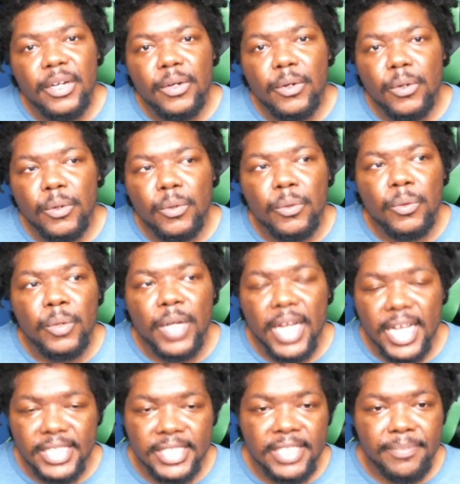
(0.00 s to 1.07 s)
who
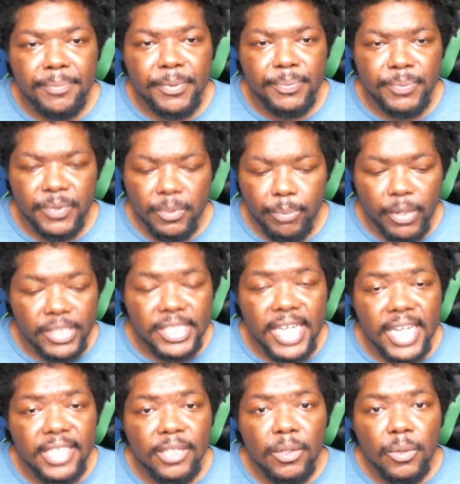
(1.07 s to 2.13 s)
has a different
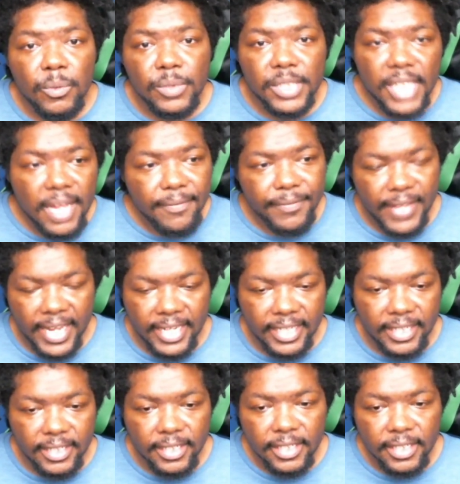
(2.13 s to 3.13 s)
personality, who's left-handed.